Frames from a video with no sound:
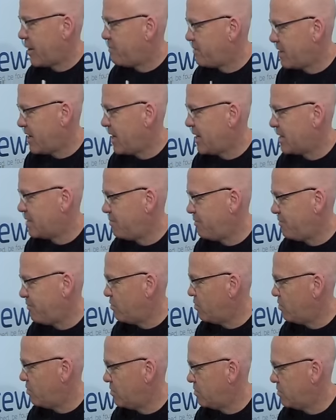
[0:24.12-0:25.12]
heaps of hearts
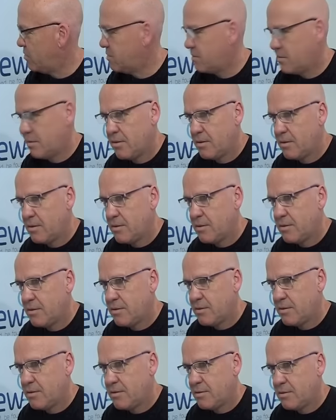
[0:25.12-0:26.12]
before.
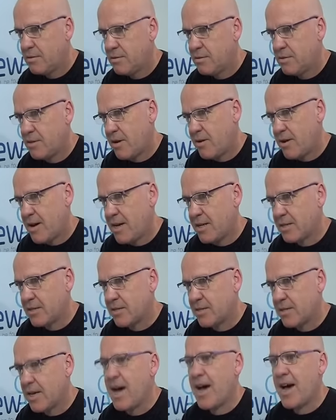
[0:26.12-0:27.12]
There's no
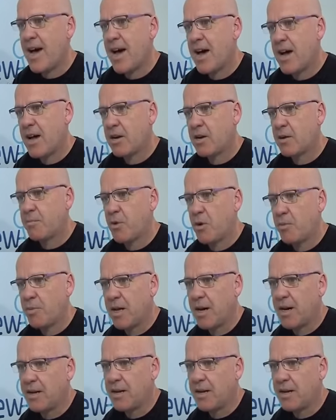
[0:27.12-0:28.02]
hearts. Ah, I got a purple